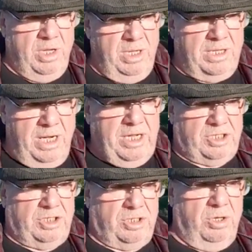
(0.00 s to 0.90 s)

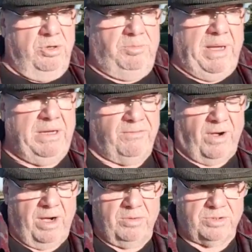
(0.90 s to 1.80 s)
least two
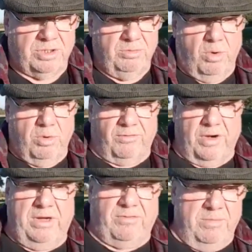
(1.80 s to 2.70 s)
paedophiles to walk
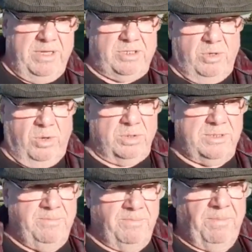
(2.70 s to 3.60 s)
free from his court,
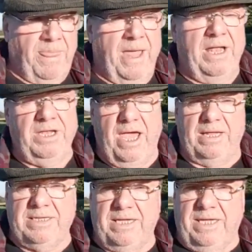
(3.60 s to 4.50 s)
and yet
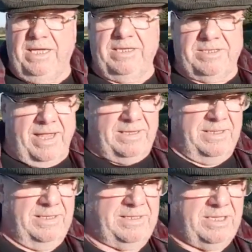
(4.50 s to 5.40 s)
he
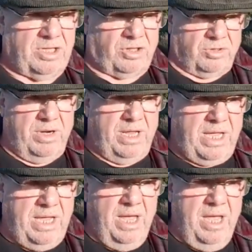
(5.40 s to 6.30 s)
sentences
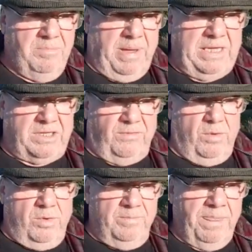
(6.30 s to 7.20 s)
3
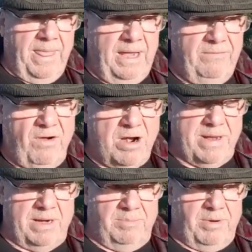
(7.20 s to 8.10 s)
peaceful
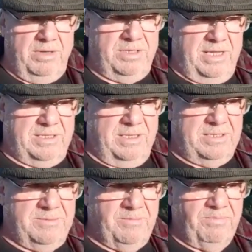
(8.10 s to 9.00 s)
environmental
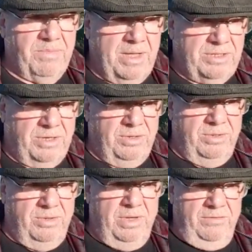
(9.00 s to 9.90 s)
protesters
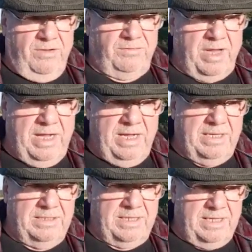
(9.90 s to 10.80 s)
to 15
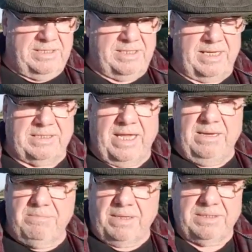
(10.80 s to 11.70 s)
and
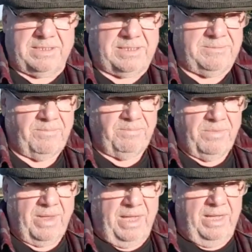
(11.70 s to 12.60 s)
16 months
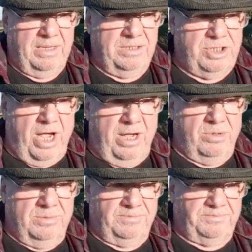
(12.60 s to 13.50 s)
in jail.